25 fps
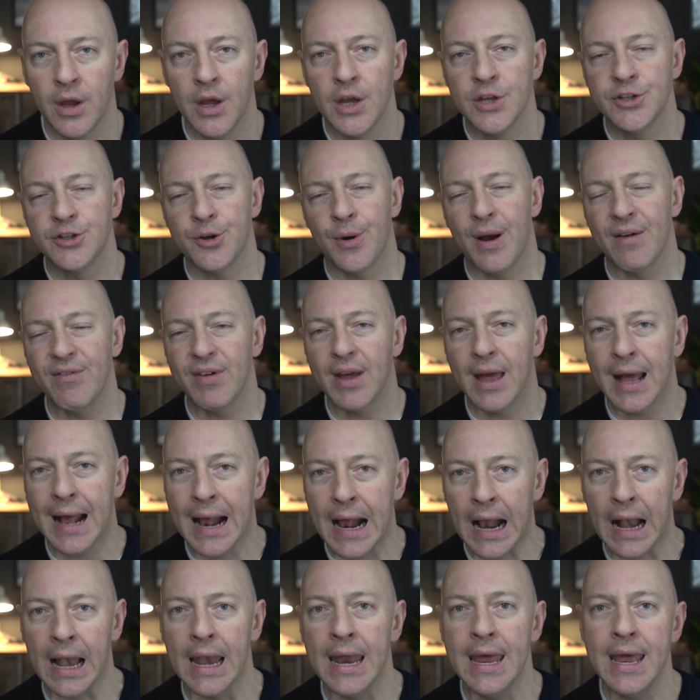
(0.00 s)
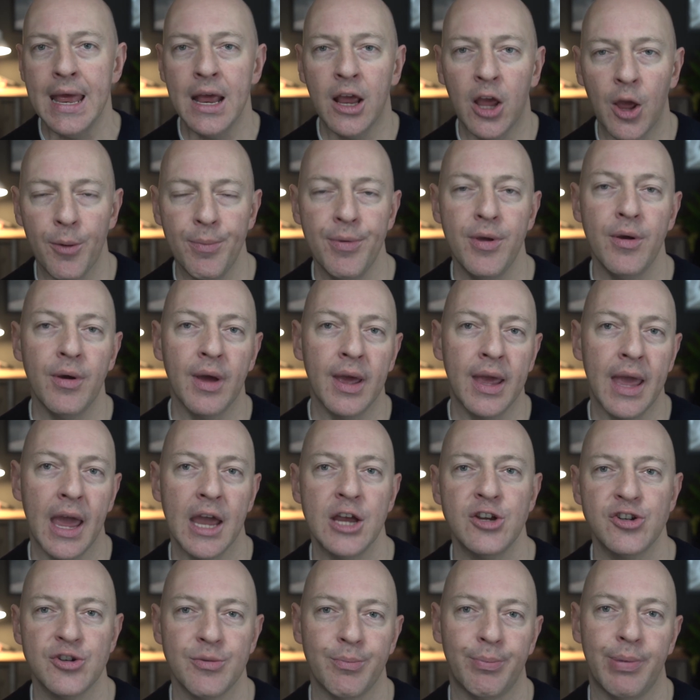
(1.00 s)
So having a clear
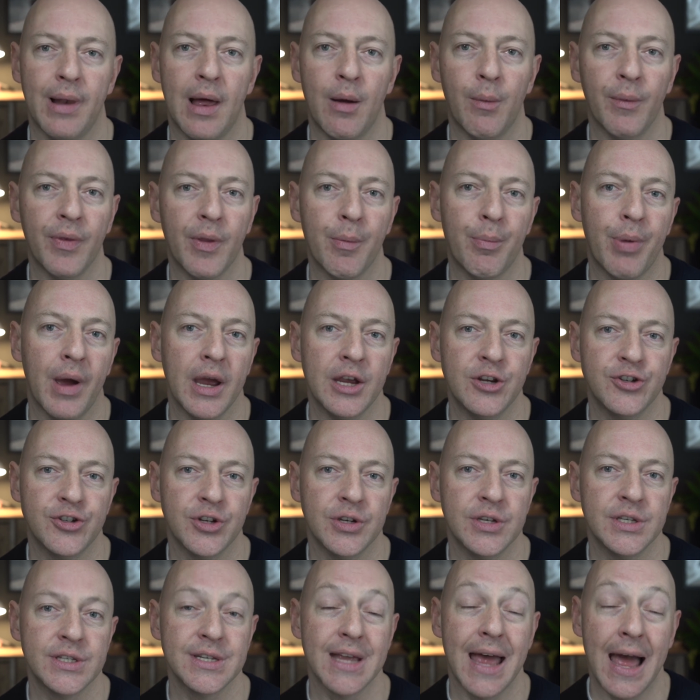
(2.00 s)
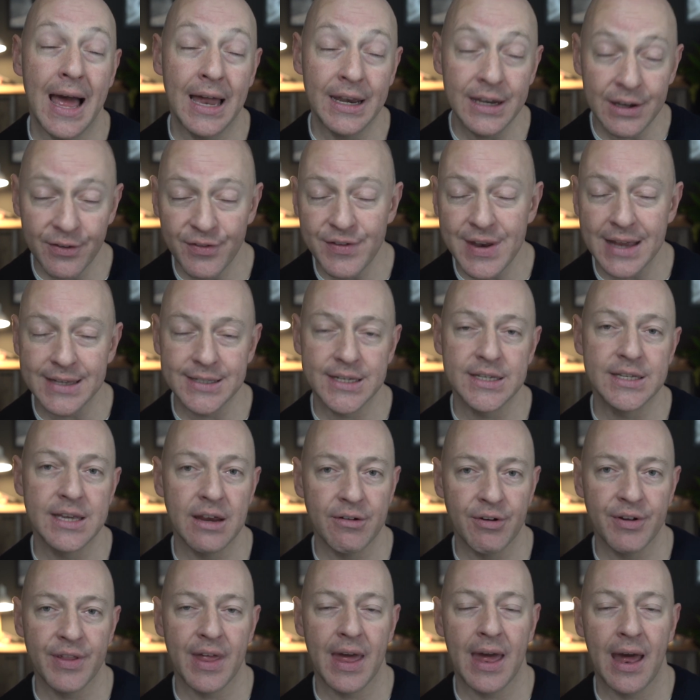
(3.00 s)
communication plan with the patient and if
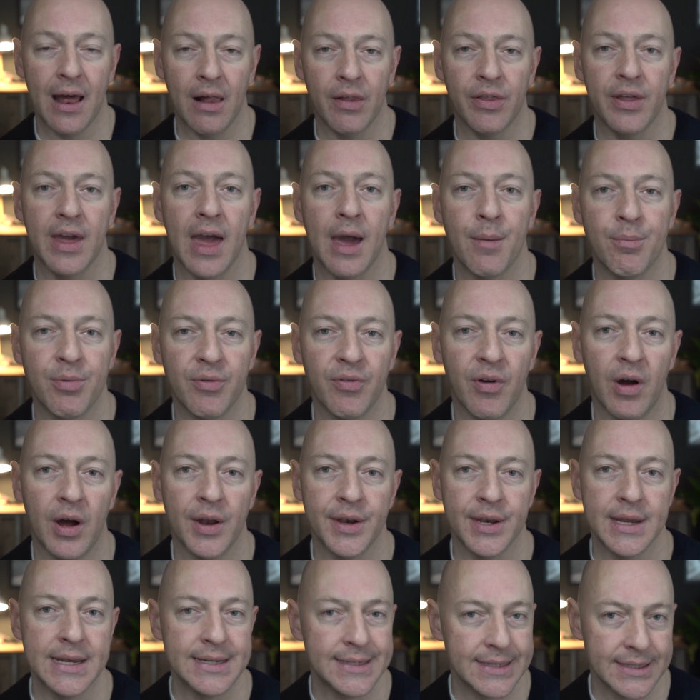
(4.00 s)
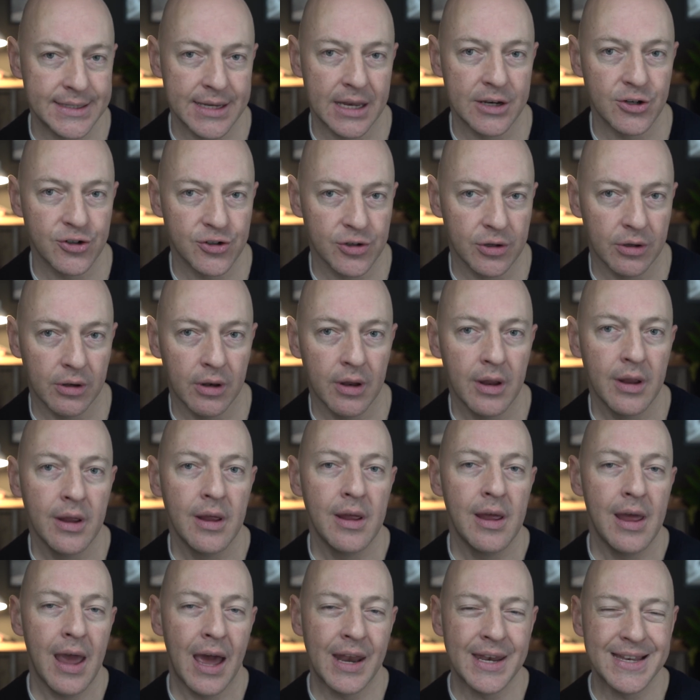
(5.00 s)
necessary their healthcare provider is essential
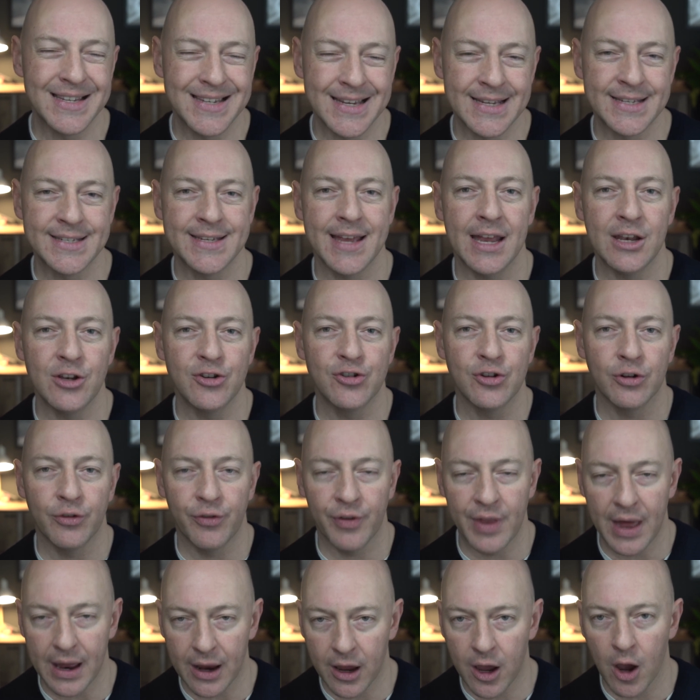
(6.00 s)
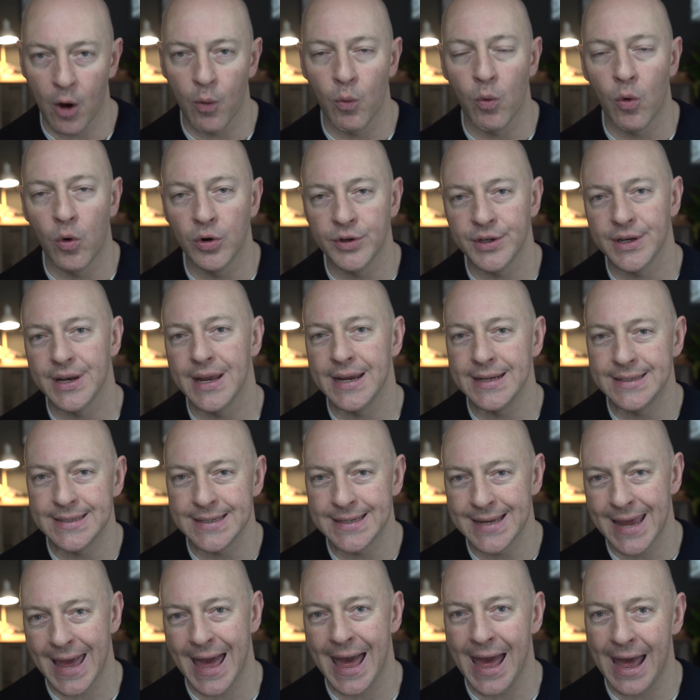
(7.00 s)
and it's essential for that
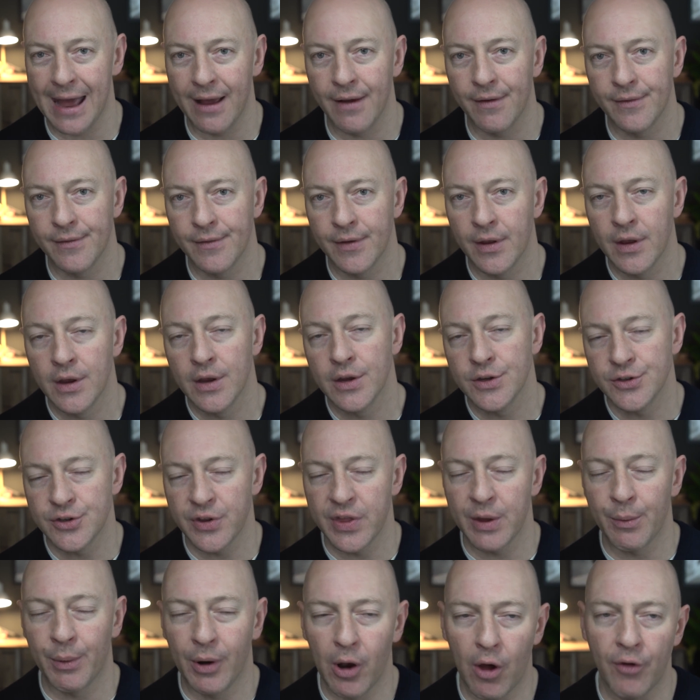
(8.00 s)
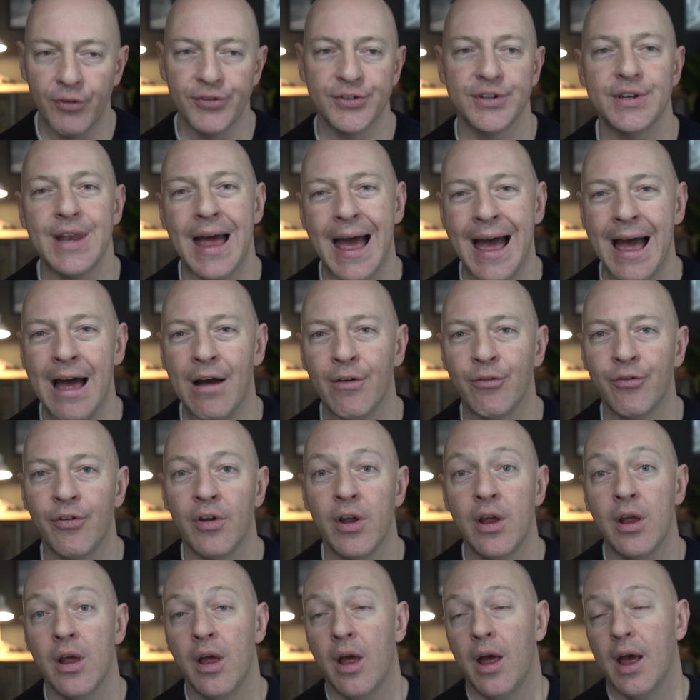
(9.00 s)
coordinated care. So they will often have
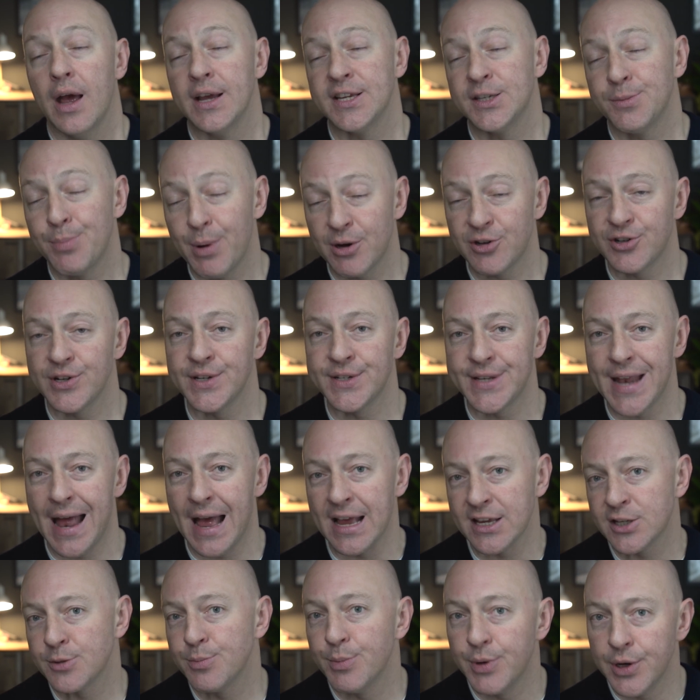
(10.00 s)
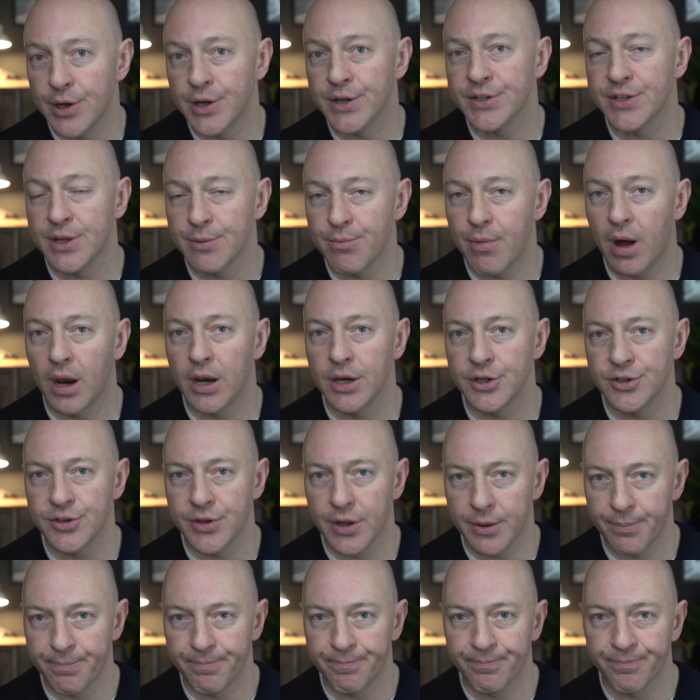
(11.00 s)
a specialist asthma nurse that manages
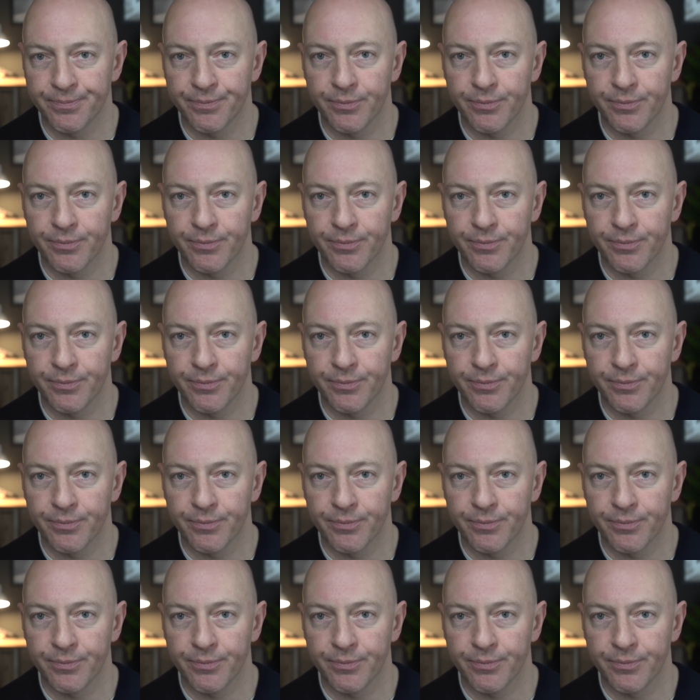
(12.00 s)
them.